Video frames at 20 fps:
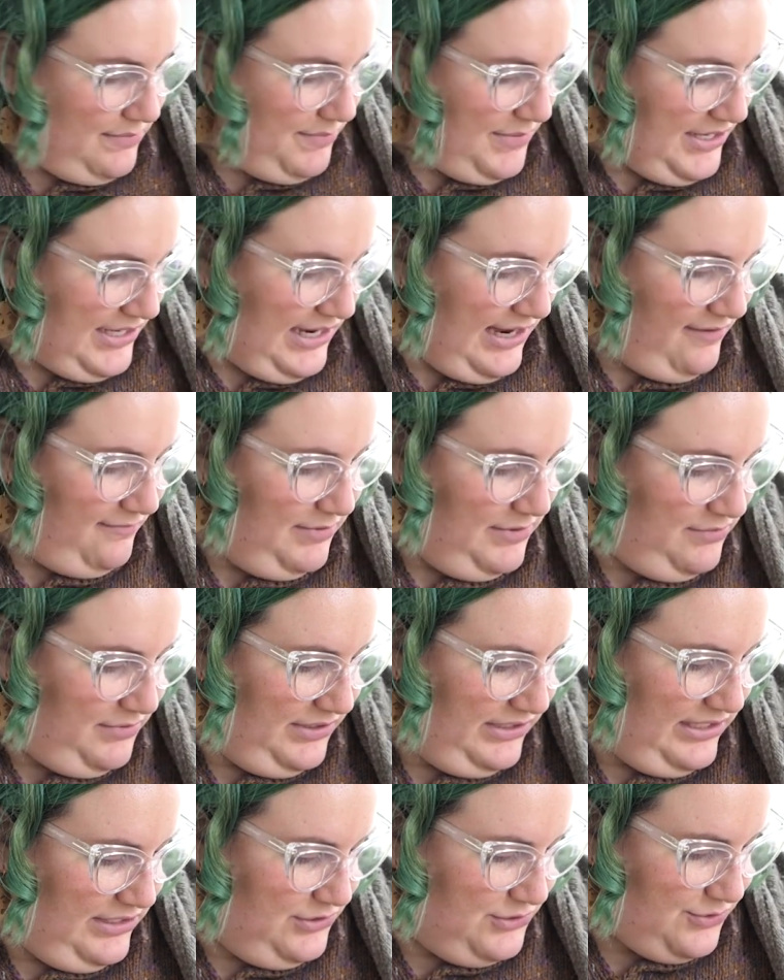But I've been
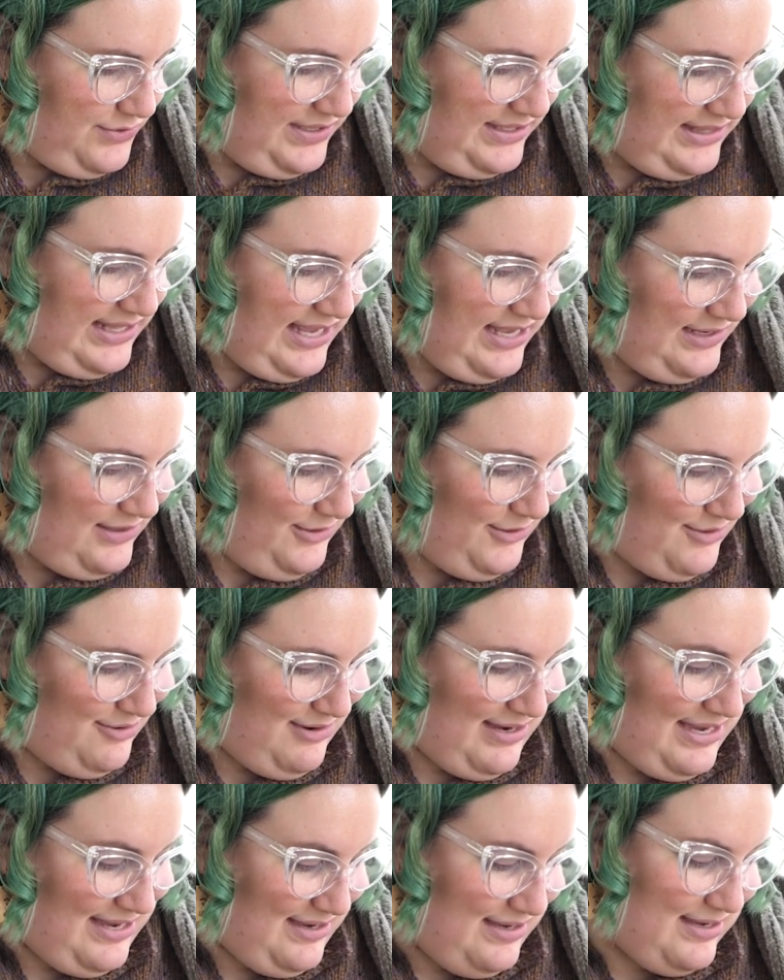really enjoying that,
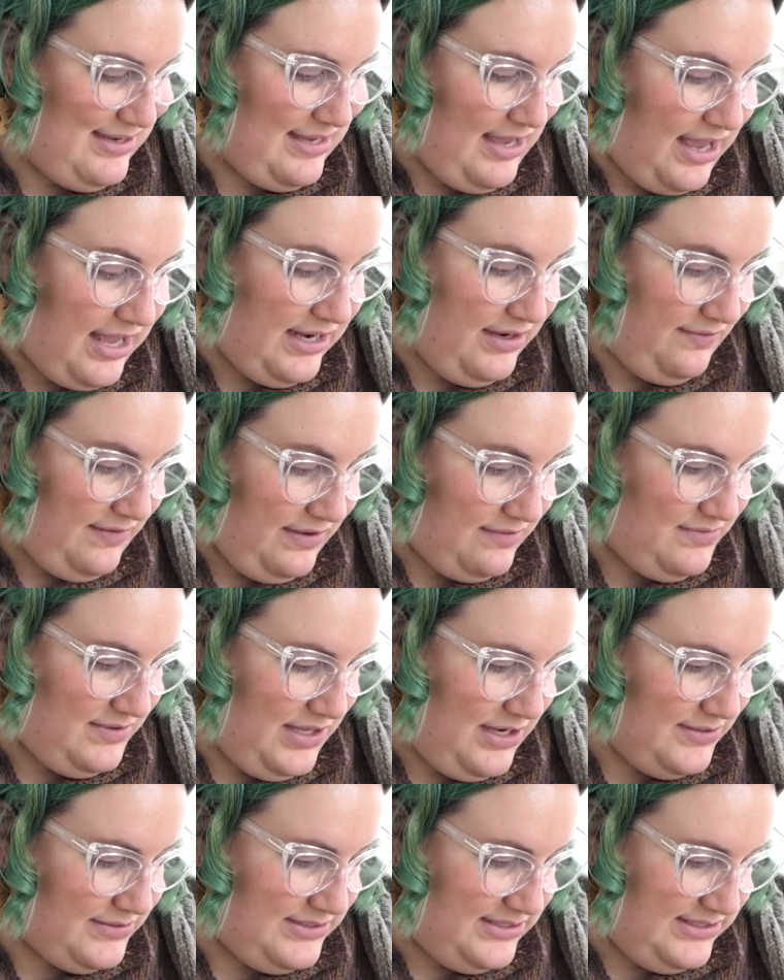although I kind of have
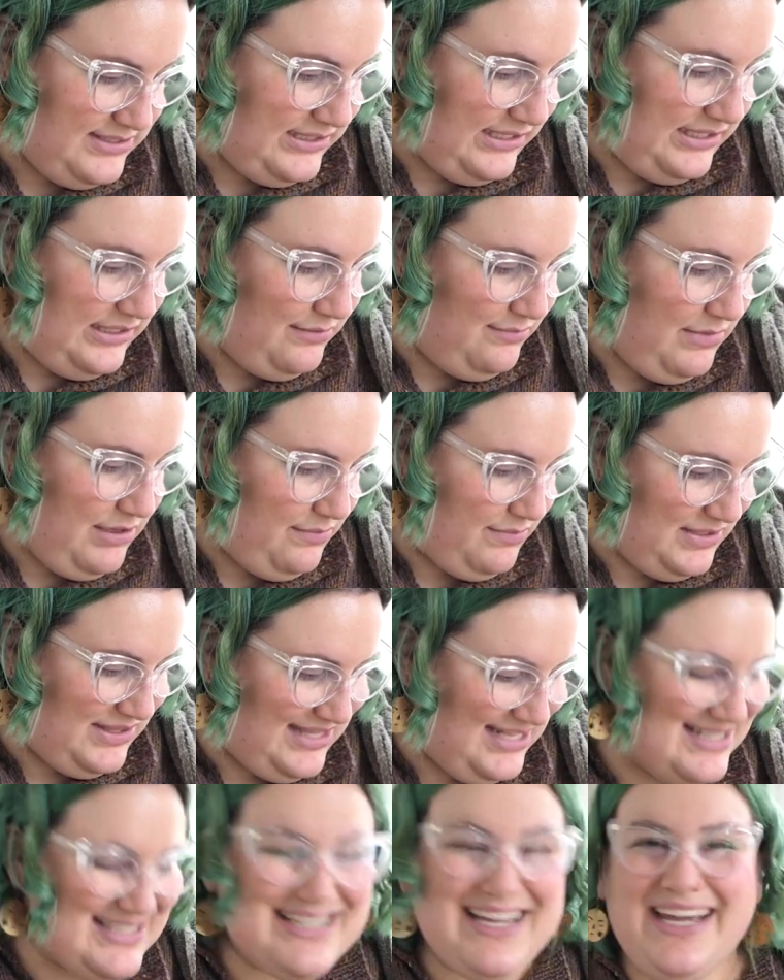lost steam, but
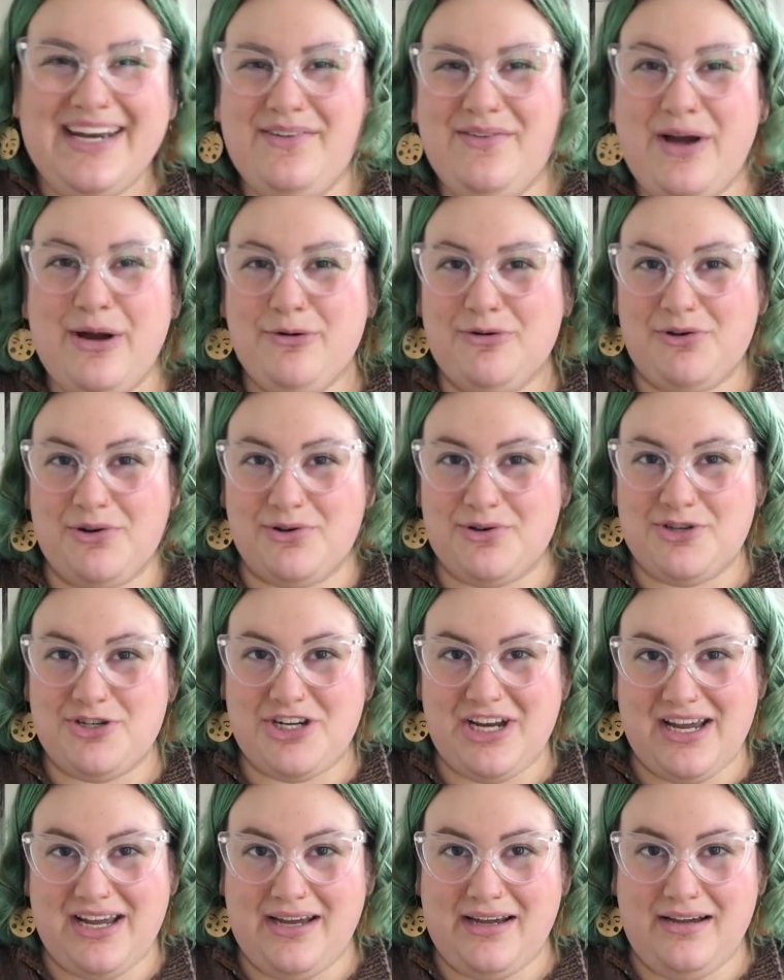that's kind of how
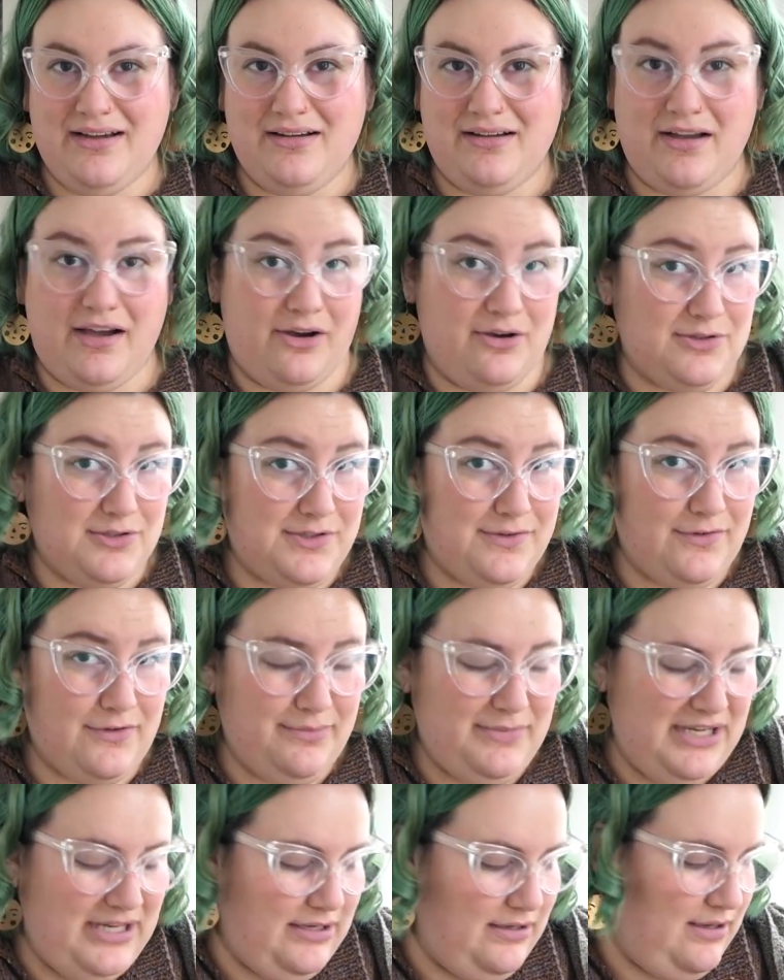crochet goes
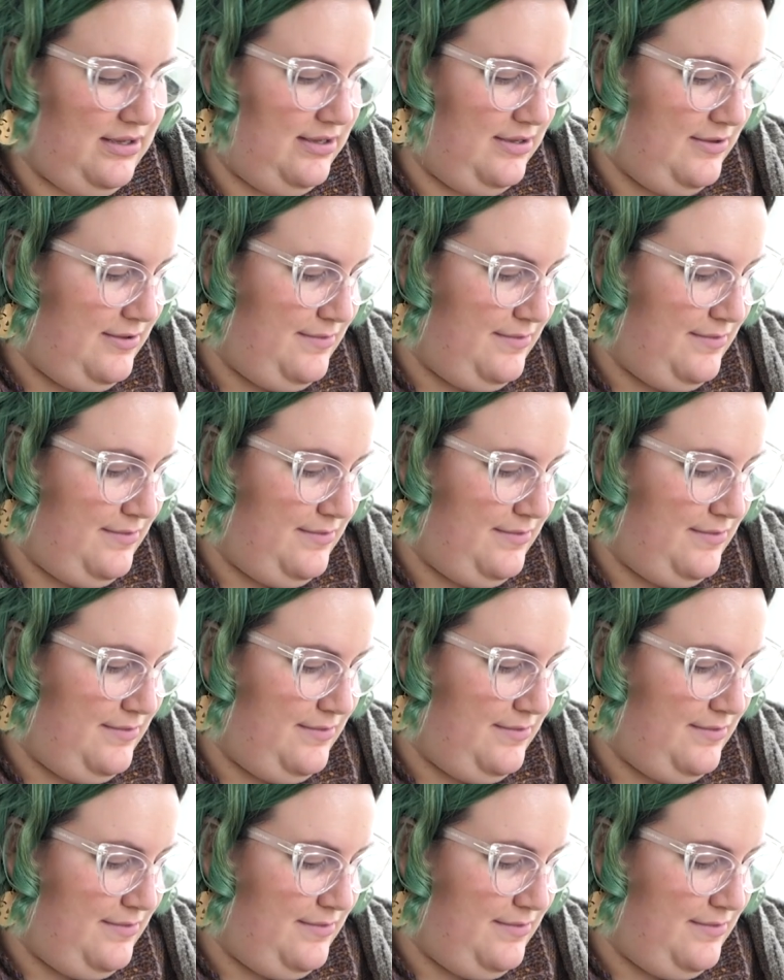for me.